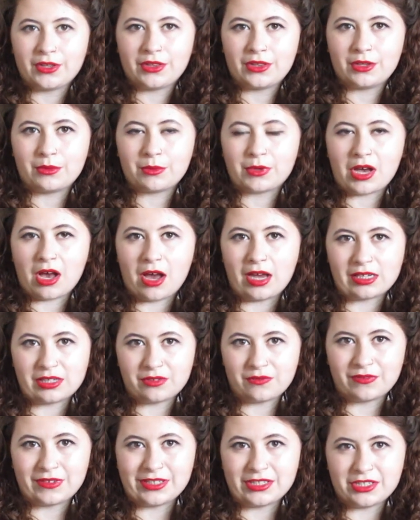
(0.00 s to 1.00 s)
that were kind
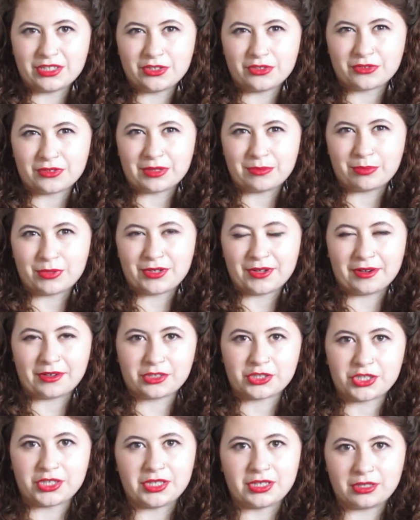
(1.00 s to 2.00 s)
of vintage
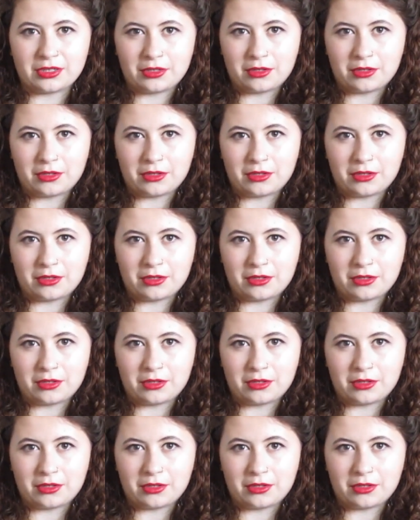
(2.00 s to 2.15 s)
reproduction